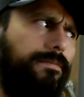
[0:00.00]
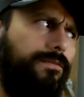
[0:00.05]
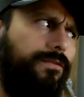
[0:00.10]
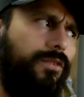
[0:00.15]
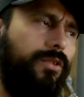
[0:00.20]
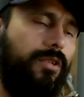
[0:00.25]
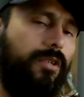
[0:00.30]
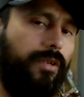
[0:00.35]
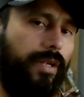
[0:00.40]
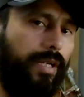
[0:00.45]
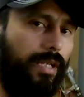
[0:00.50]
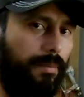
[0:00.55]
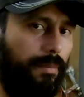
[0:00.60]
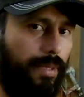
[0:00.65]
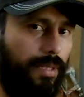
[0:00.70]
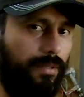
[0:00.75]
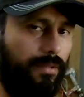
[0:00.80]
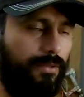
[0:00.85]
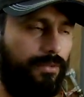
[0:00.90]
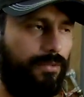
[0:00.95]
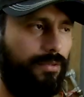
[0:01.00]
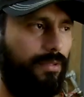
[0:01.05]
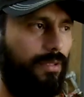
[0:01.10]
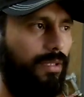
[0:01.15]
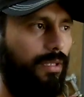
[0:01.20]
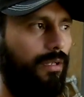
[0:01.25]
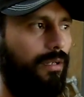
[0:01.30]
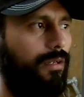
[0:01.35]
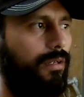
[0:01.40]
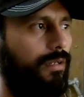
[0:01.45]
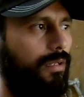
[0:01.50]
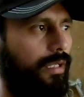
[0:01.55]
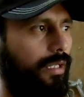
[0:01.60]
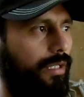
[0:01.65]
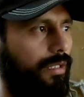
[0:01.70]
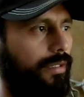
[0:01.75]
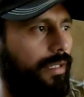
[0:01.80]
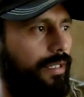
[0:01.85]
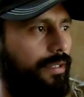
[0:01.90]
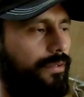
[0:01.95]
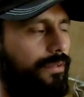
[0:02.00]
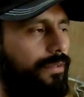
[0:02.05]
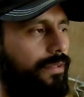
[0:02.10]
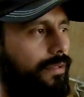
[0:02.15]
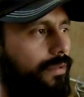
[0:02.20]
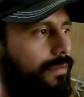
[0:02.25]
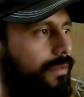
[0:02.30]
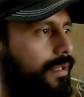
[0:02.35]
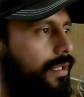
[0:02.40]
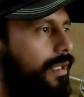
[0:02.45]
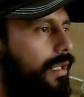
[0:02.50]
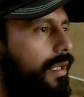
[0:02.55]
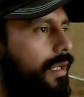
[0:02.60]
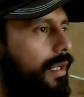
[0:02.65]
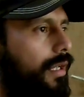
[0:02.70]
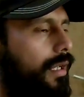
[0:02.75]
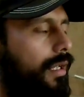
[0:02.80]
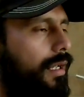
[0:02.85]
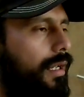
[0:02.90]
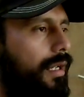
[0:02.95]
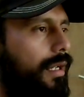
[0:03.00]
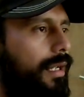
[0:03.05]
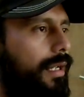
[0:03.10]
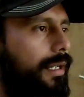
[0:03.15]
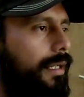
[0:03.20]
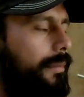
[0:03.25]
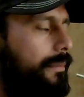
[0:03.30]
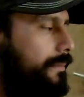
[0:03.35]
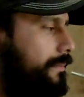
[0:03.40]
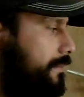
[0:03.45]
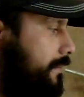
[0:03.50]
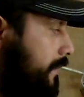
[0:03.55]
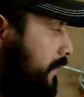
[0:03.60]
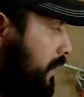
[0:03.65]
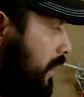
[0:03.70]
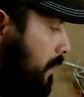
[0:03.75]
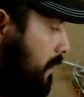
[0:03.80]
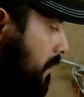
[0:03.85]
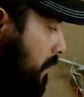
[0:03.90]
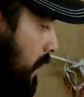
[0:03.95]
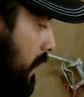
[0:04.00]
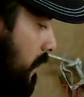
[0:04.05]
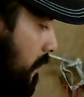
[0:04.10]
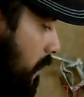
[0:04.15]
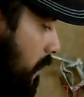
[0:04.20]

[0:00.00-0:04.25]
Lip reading: food grade barrels. They are a tighter steel. Keep them out of